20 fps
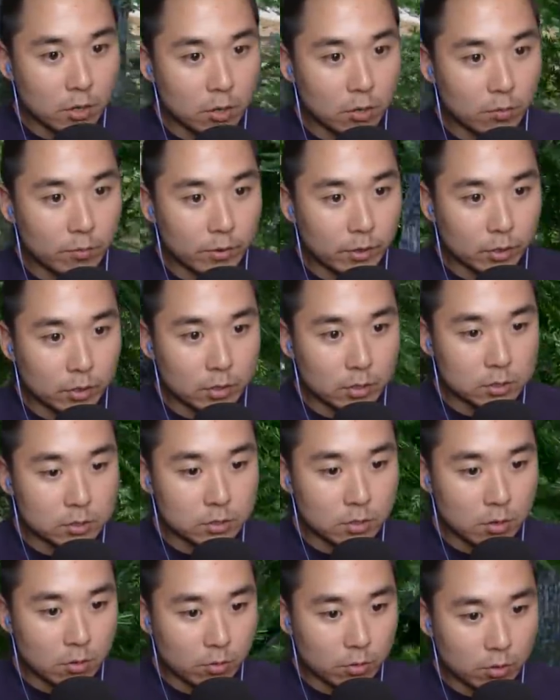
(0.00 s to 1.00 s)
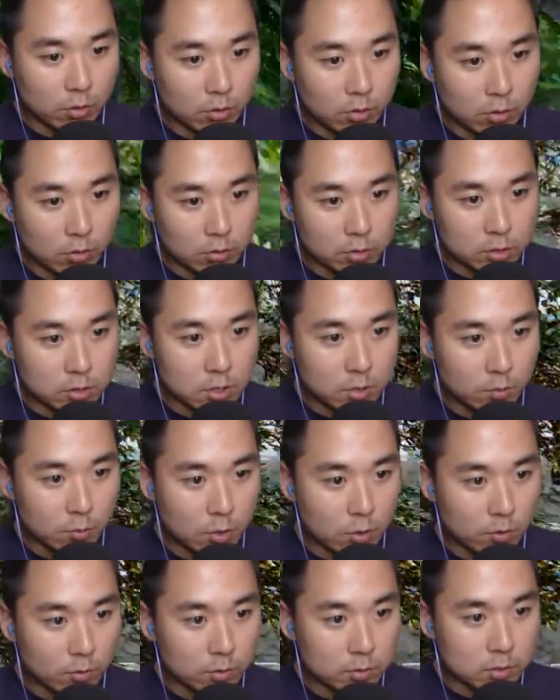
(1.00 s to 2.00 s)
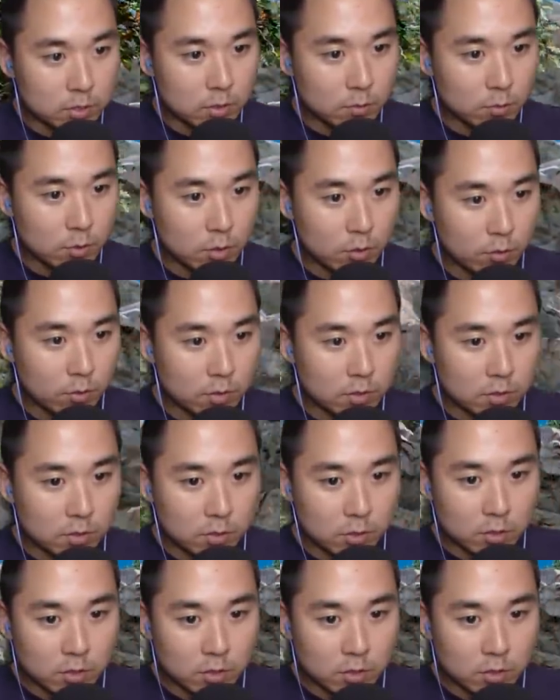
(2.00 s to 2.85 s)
Oh my goodness. Go, go, go. Just keep going. Just keep going.